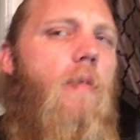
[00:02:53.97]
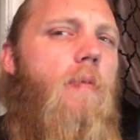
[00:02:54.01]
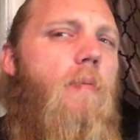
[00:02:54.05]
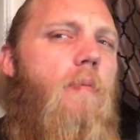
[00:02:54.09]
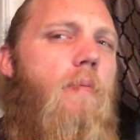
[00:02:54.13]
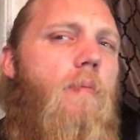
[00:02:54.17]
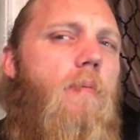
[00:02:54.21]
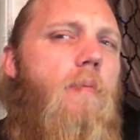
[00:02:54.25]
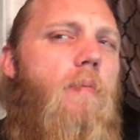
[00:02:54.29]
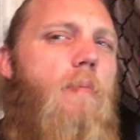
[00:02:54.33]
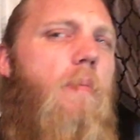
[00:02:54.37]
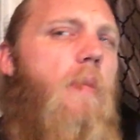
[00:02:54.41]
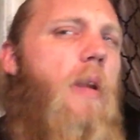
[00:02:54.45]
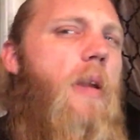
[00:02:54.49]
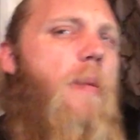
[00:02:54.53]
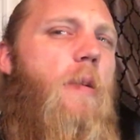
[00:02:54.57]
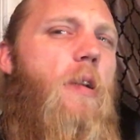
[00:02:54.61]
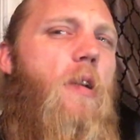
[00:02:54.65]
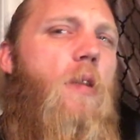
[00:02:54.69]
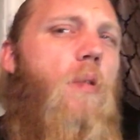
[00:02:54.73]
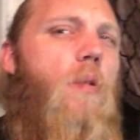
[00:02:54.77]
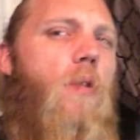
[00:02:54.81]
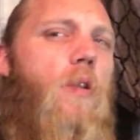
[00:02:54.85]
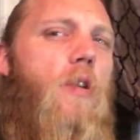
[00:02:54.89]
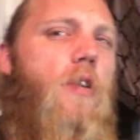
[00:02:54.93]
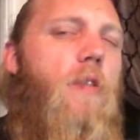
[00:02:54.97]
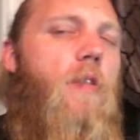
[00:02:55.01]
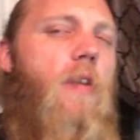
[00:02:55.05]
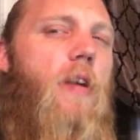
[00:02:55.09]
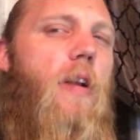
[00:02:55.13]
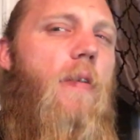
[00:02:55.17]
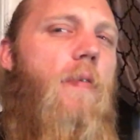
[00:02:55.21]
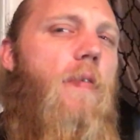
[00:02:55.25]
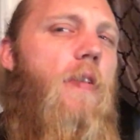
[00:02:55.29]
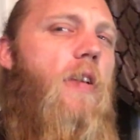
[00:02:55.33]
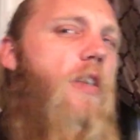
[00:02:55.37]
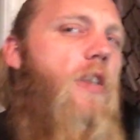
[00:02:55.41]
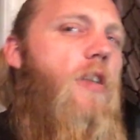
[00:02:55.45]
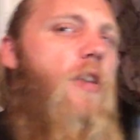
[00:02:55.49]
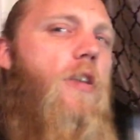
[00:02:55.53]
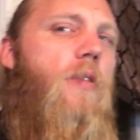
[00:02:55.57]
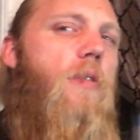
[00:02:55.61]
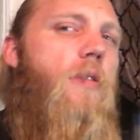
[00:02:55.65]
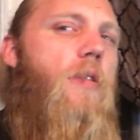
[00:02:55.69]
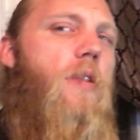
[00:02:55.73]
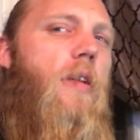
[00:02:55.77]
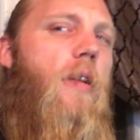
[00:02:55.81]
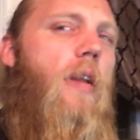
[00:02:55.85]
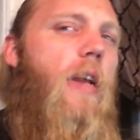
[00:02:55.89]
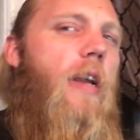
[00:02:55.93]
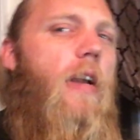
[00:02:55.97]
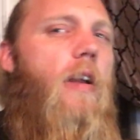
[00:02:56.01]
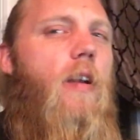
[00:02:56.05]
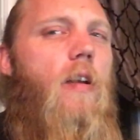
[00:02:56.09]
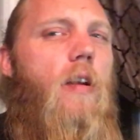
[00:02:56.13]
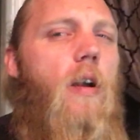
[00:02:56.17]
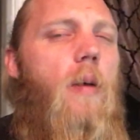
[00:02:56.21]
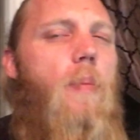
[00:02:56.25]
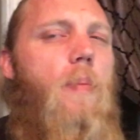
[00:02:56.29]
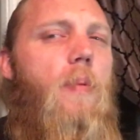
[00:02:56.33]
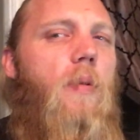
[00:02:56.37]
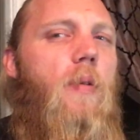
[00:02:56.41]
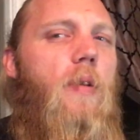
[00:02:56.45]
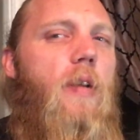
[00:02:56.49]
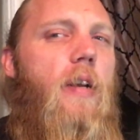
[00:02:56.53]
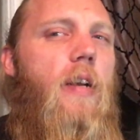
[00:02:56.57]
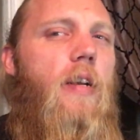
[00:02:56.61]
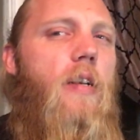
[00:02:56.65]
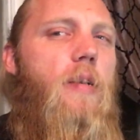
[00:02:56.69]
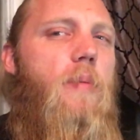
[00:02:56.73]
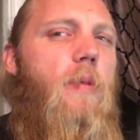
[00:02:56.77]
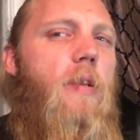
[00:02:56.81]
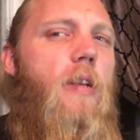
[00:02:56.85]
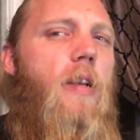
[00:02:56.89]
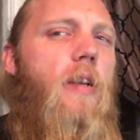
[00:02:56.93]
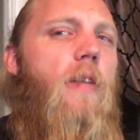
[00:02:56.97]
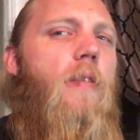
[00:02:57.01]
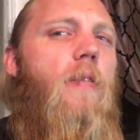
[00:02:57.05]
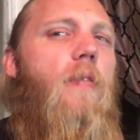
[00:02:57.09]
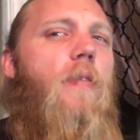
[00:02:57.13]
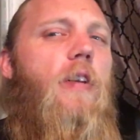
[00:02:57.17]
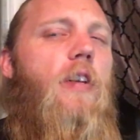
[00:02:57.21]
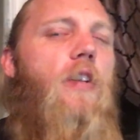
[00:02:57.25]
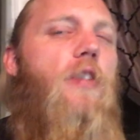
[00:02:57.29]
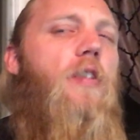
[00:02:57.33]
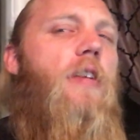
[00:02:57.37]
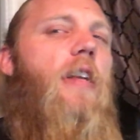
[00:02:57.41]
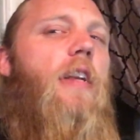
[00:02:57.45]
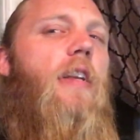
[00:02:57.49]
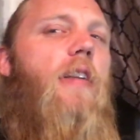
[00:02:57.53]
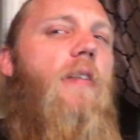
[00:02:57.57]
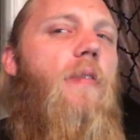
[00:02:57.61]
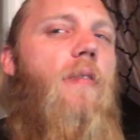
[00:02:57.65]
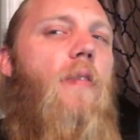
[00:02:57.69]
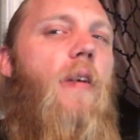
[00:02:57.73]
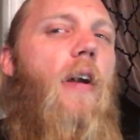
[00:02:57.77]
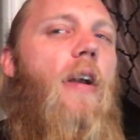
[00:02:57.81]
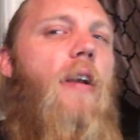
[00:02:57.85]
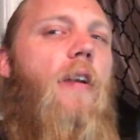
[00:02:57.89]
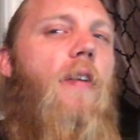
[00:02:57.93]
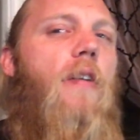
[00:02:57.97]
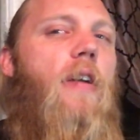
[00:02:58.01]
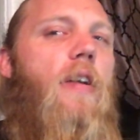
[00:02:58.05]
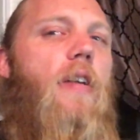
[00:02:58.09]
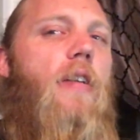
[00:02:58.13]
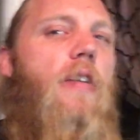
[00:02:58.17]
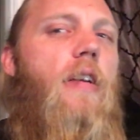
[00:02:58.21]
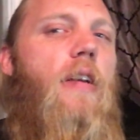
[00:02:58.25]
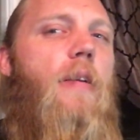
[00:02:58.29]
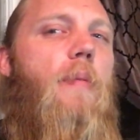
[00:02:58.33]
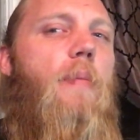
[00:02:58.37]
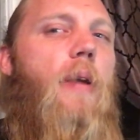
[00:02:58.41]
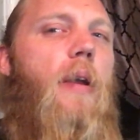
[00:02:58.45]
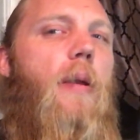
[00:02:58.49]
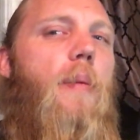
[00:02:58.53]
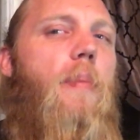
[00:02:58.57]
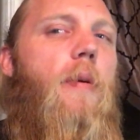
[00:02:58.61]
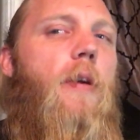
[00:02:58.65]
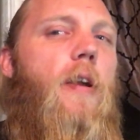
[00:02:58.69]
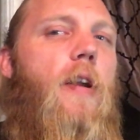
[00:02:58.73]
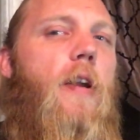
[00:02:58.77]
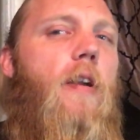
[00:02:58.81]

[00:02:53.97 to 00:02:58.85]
Maybe coarse grit if it's usually like a couple days, but then it'll eventually get to fine grit sandpaper.